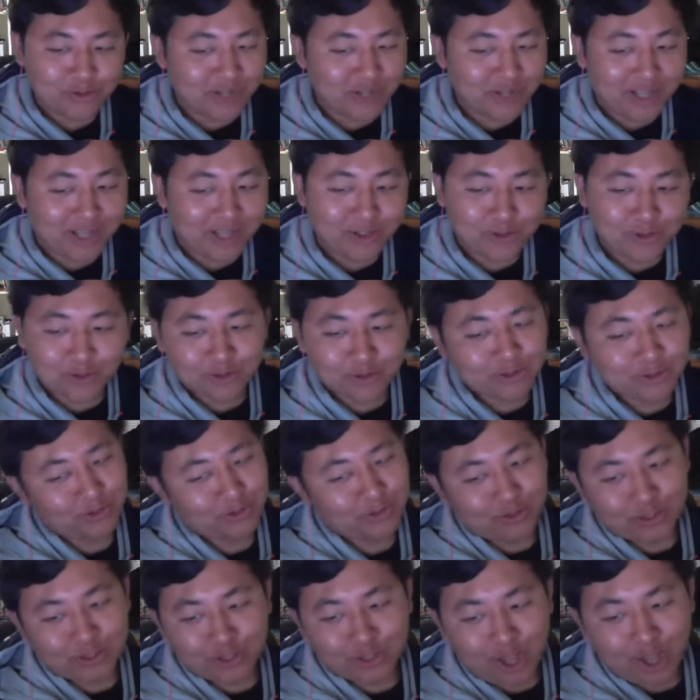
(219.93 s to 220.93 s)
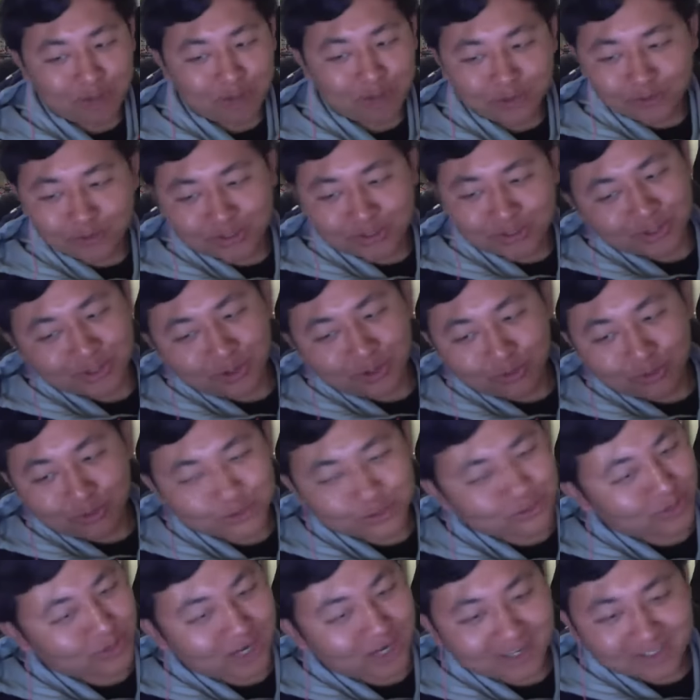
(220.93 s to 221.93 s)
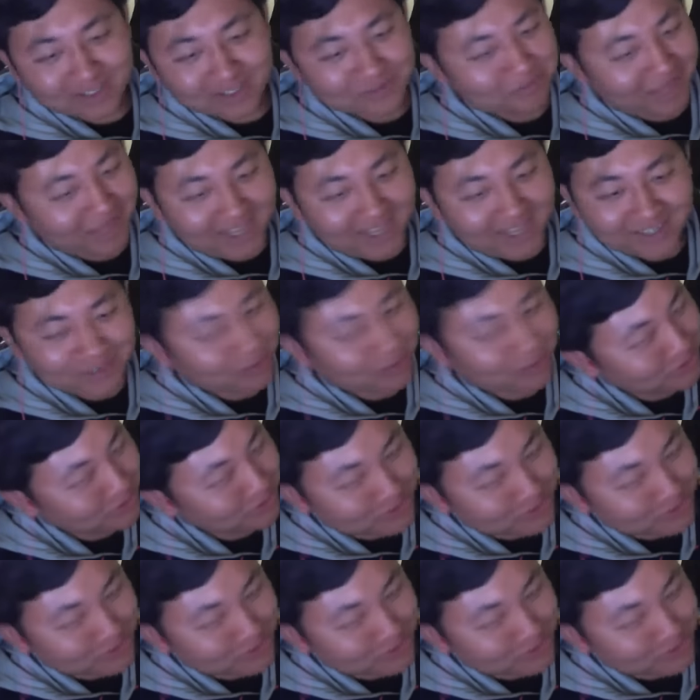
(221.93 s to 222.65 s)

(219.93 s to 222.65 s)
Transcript: you, I told you to stop using those drugs, man. Those